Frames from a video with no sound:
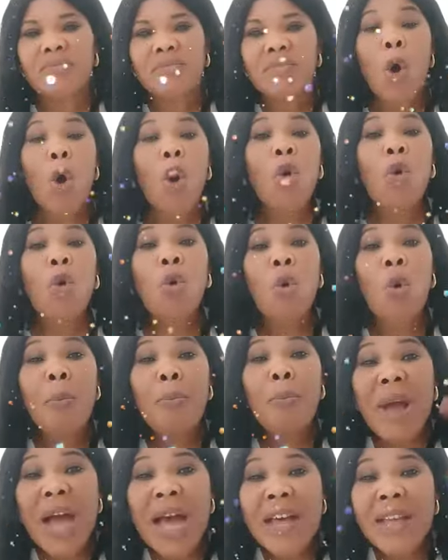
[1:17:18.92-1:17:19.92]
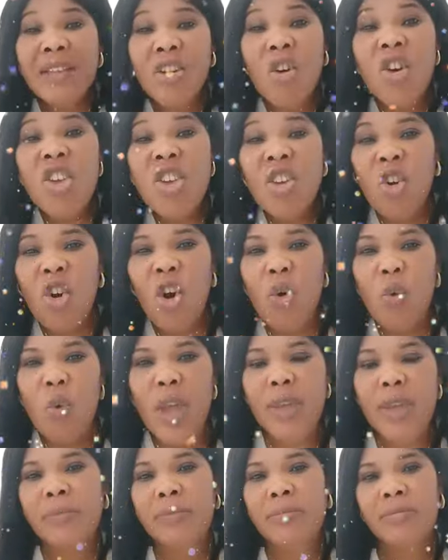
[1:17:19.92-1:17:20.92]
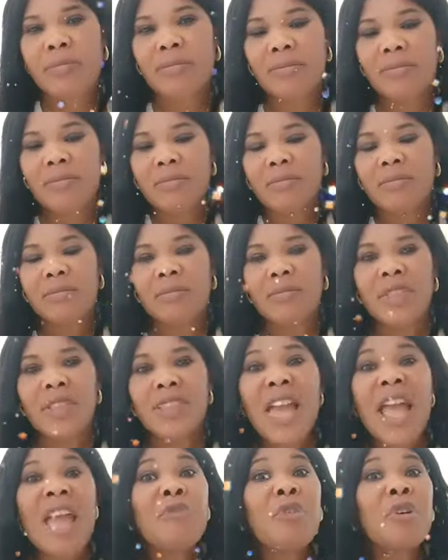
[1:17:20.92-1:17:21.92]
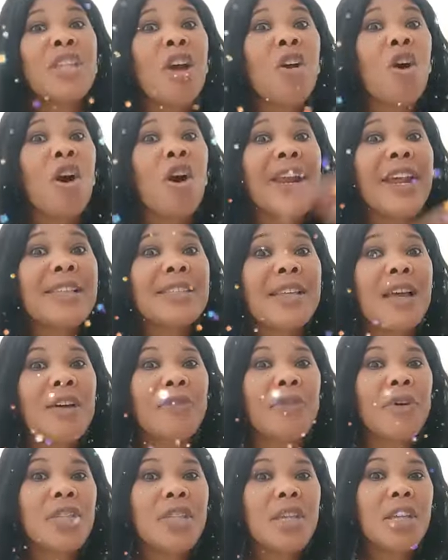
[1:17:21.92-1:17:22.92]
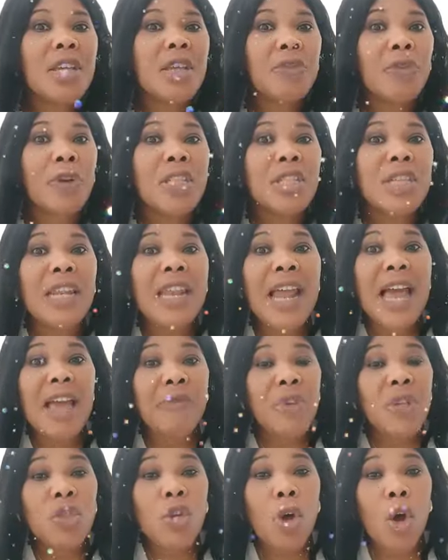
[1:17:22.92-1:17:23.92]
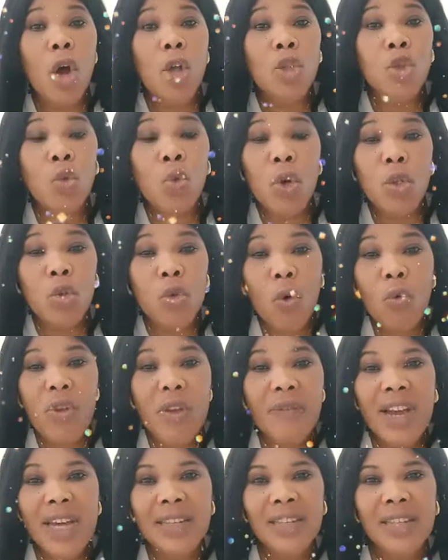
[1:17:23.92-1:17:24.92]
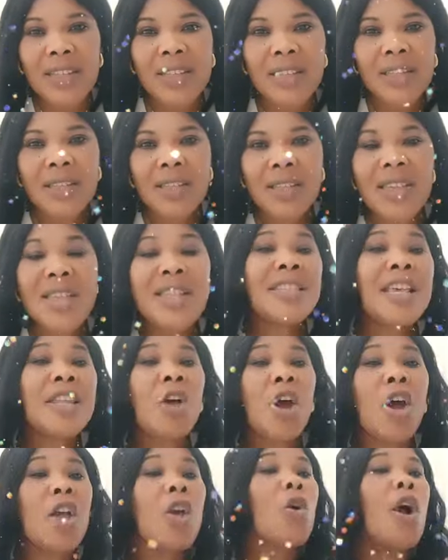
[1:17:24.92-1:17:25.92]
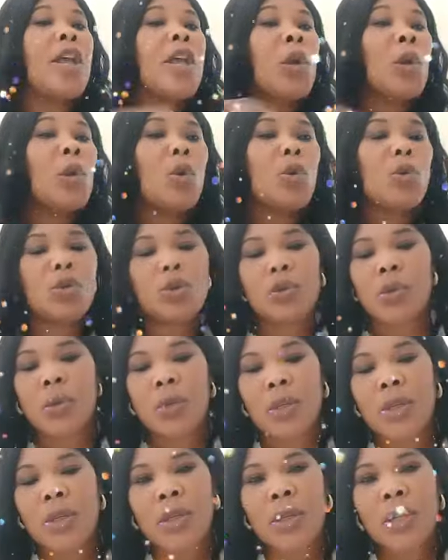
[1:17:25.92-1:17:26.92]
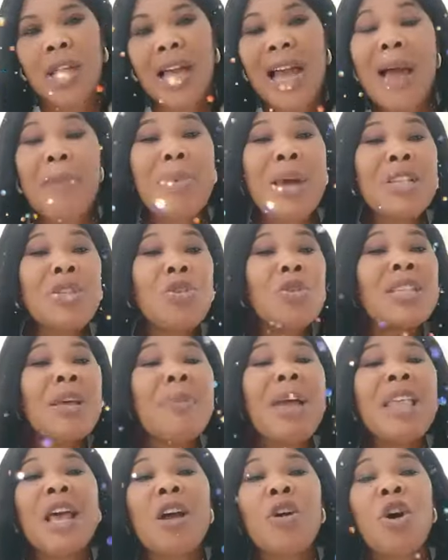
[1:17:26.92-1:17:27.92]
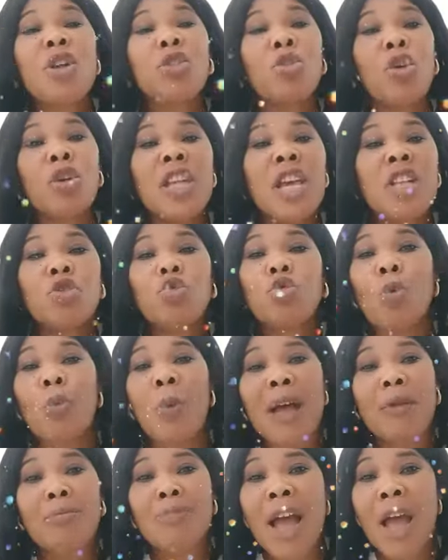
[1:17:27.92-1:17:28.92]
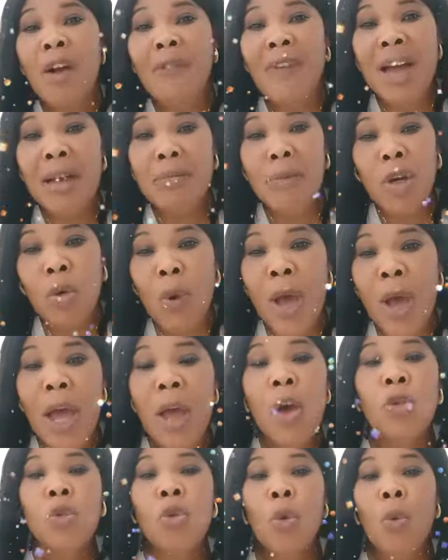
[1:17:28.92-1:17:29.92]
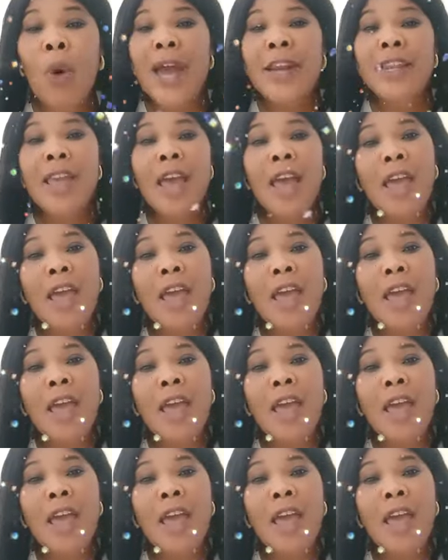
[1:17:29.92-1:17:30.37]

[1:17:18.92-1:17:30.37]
Ogun Oba or Ikowe. They even the corrector for the live video also no we running. You say no, you go include. How about you say when they call donate to Nwagba, Nwari,